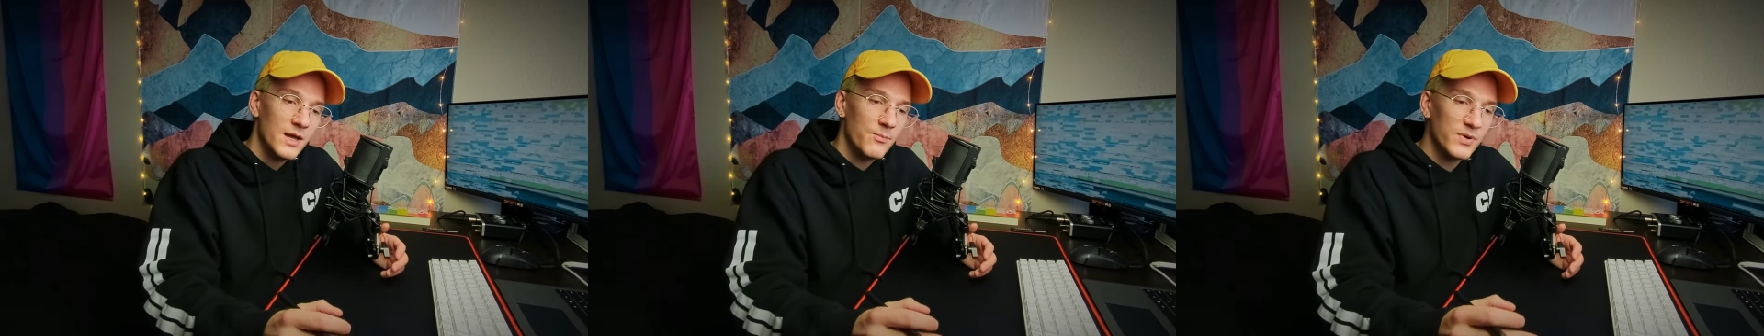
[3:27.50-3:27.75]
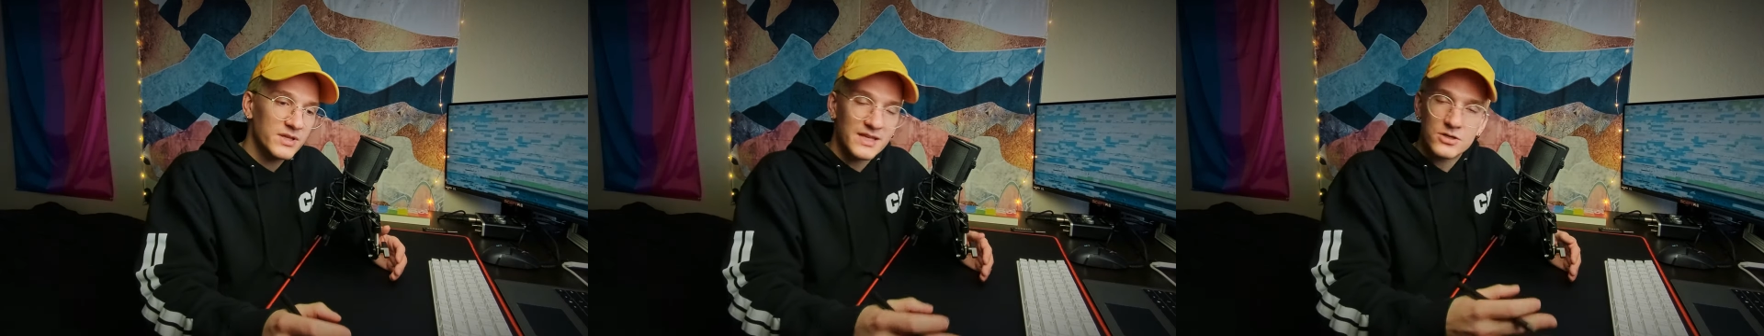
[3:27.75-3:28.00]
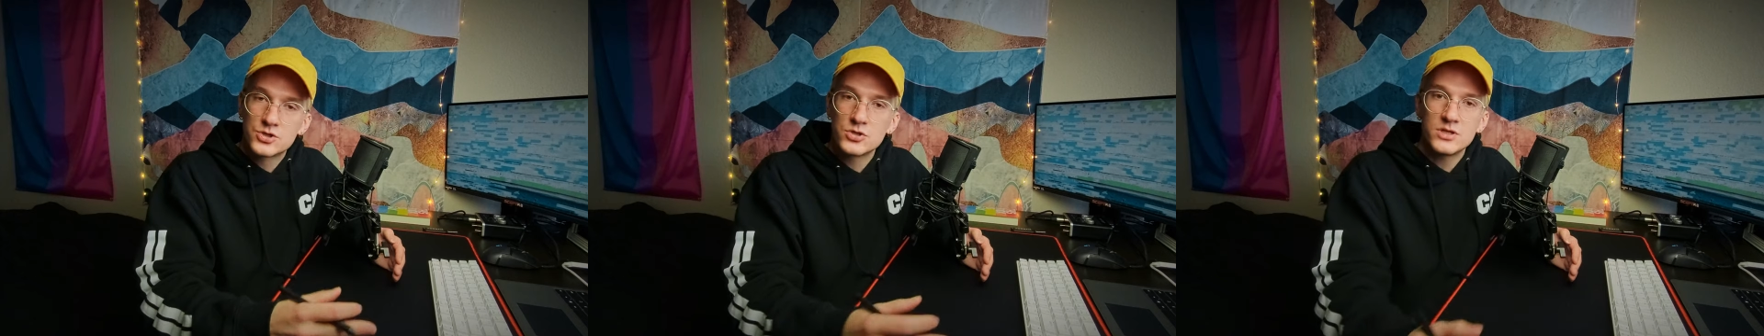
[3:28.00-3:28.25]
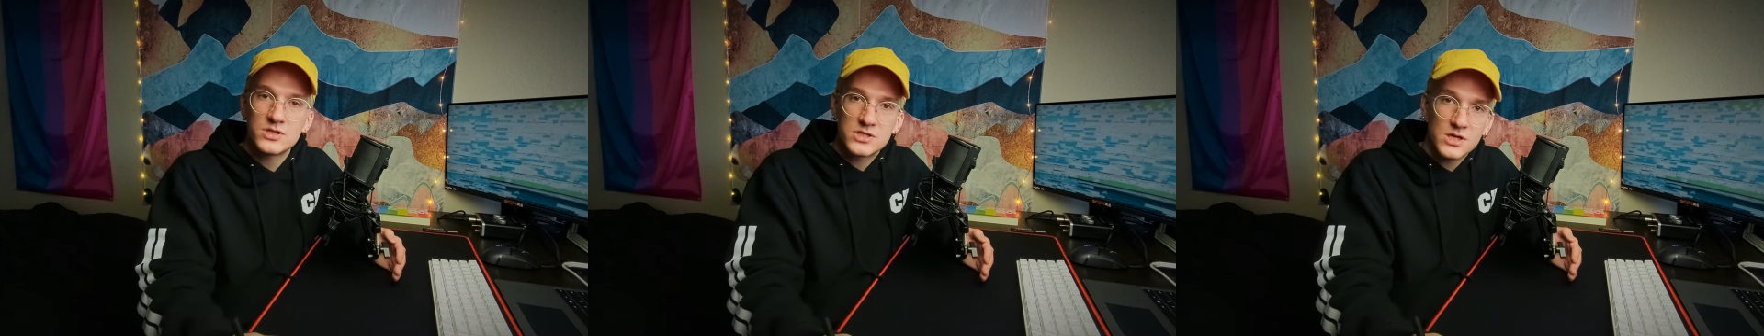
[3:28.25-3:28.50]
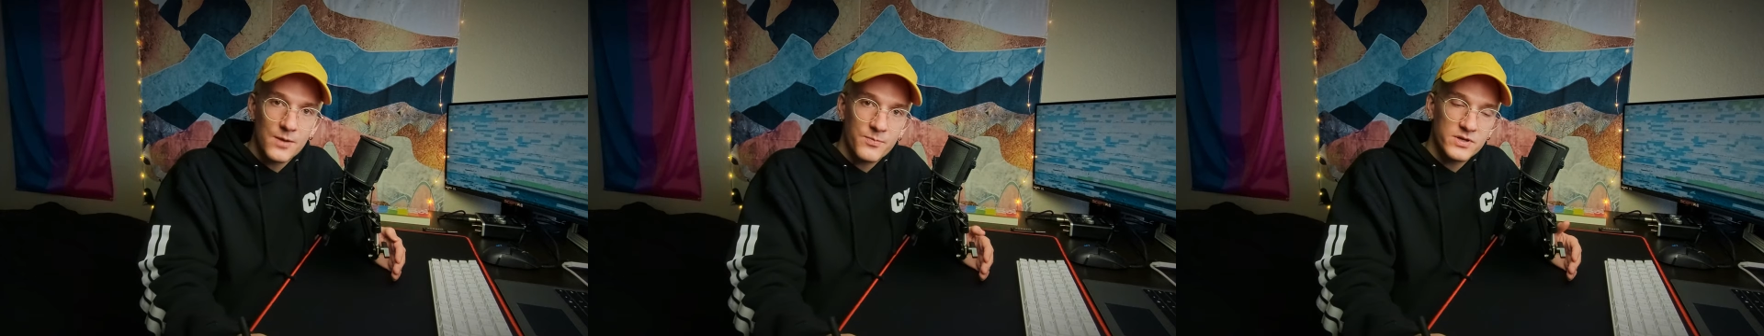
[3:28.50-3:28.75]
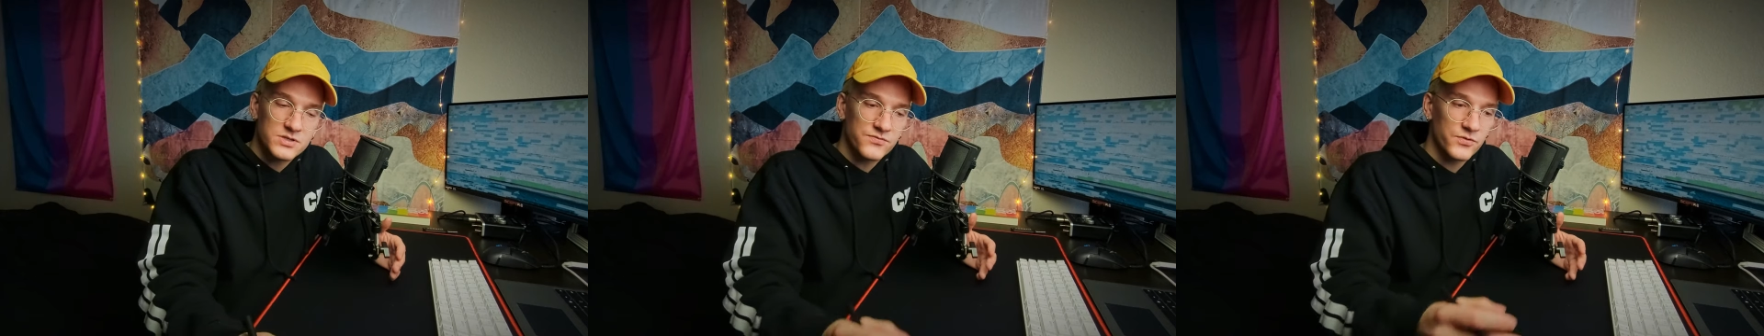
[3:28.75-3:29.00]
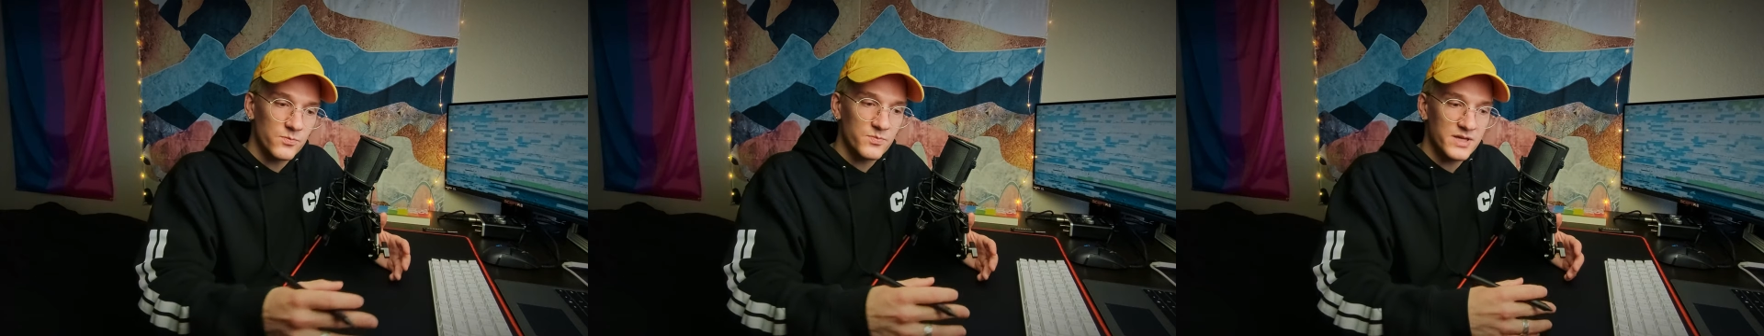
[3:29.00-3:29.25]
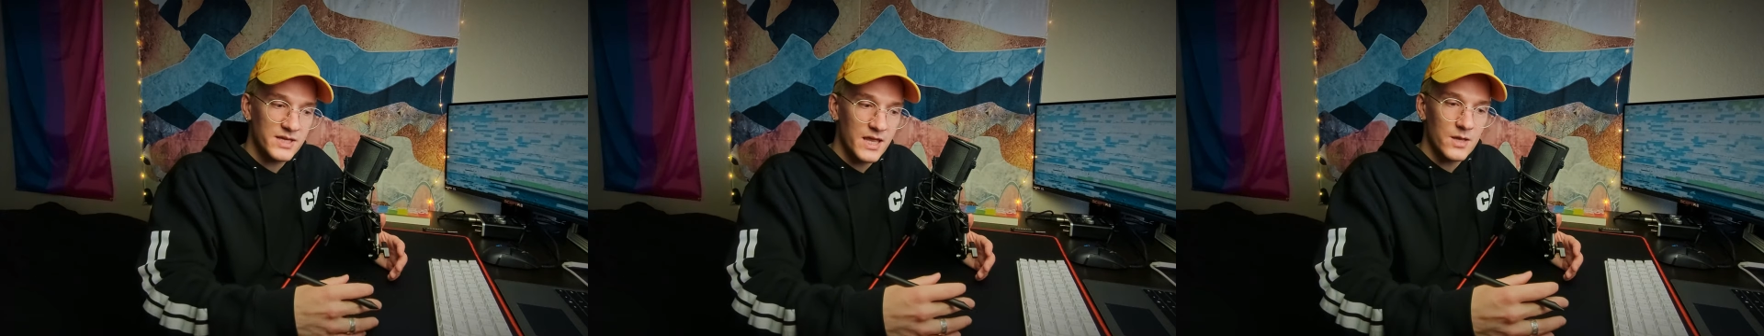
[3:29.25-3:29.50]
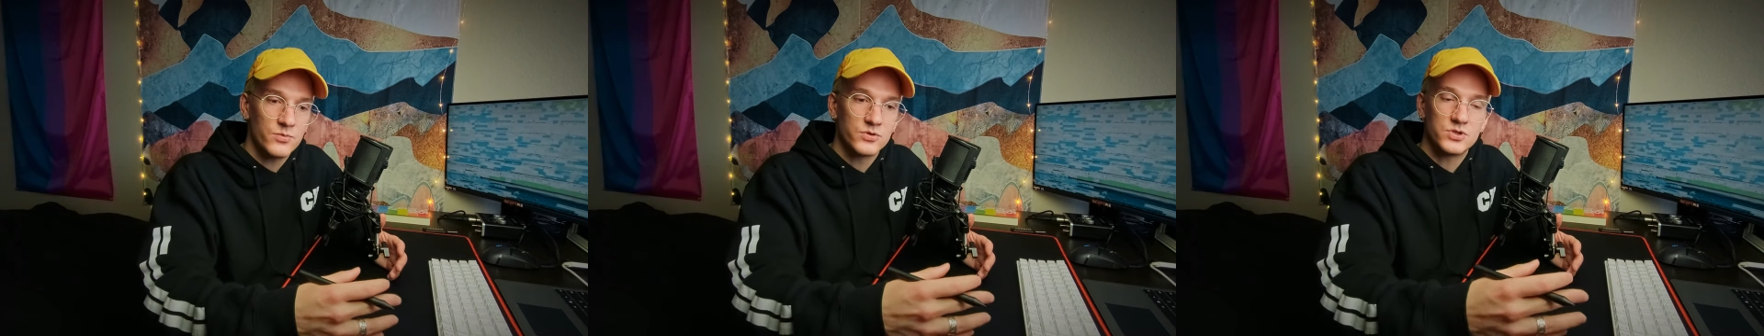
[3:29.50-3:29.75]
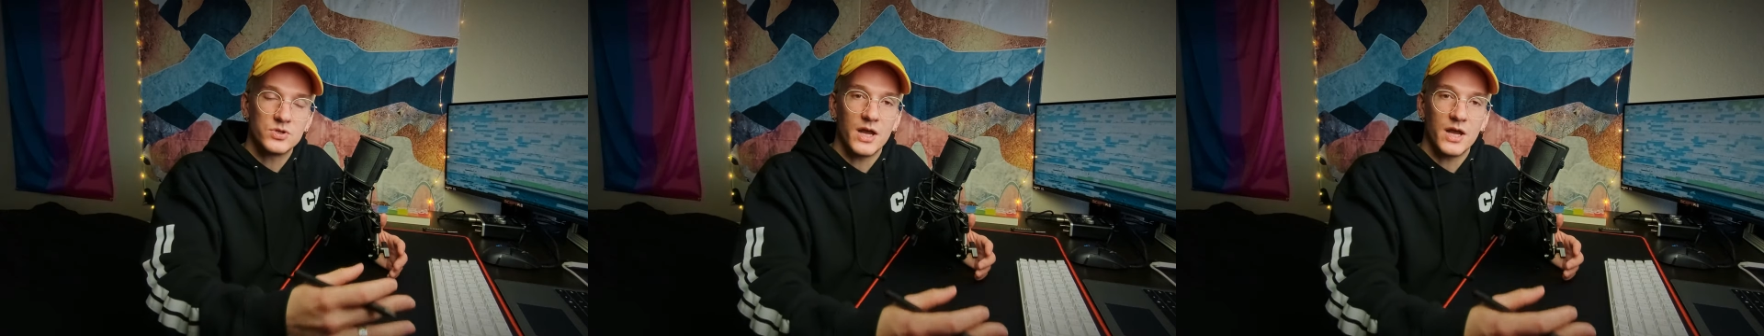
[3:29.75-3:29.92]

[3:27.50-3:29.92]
but that shouldn't stop us from being able to